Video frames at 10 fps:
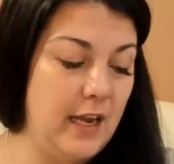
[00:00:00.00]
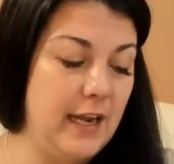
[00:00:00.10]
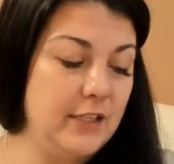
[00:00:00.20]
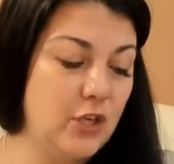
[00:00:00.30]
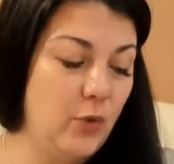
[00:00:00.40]
And
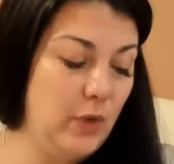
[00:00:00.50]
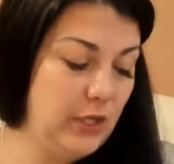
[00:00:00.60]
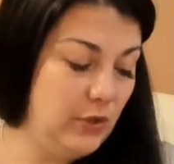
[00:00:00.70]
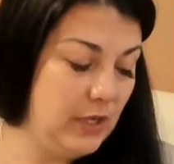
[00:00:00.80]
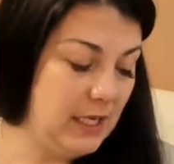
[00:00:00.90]
I don't want
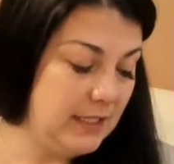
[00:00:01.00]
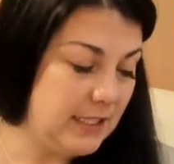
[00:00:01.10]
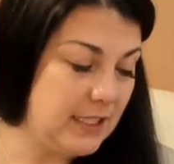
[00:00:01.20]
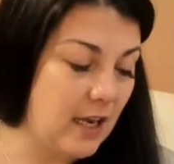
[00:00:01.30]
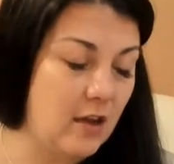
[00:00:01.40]
you to get
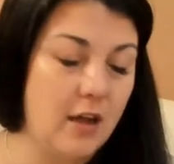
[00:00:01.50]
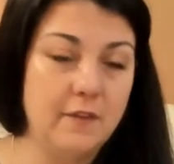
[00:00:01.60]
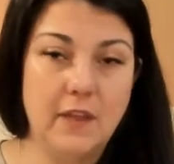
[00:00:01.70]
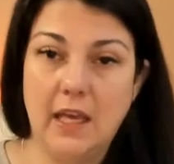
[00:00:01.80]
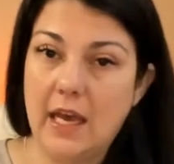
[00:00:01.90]
stuck
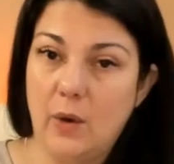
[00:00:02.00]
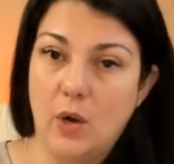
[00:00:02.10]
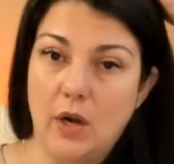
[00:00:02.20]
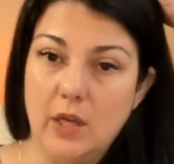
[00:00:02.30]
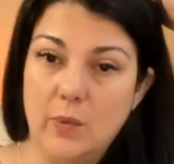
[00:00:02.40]
on the how
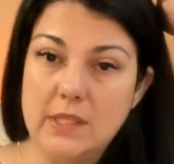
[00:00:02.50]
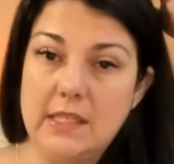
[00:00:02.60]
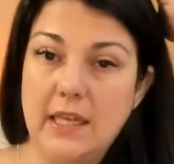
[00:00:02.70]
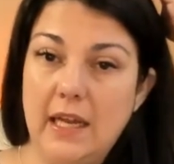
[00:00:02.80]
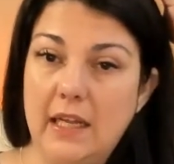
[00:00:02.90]
hard it was
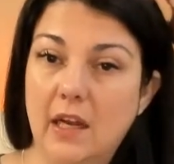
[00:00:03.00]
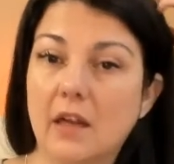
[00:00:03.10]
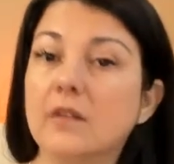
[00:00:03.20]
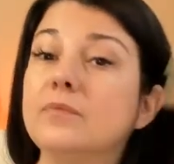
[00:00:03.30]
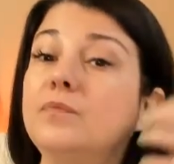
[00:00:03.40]
to get here.